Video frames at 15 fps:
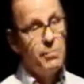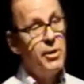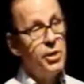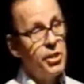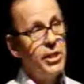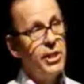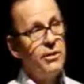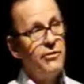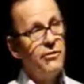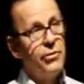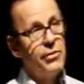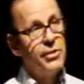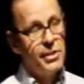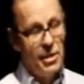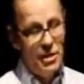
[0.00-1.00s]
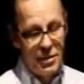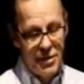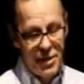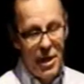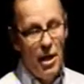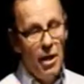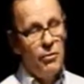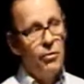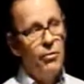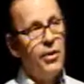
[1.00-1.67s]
especially in the first years,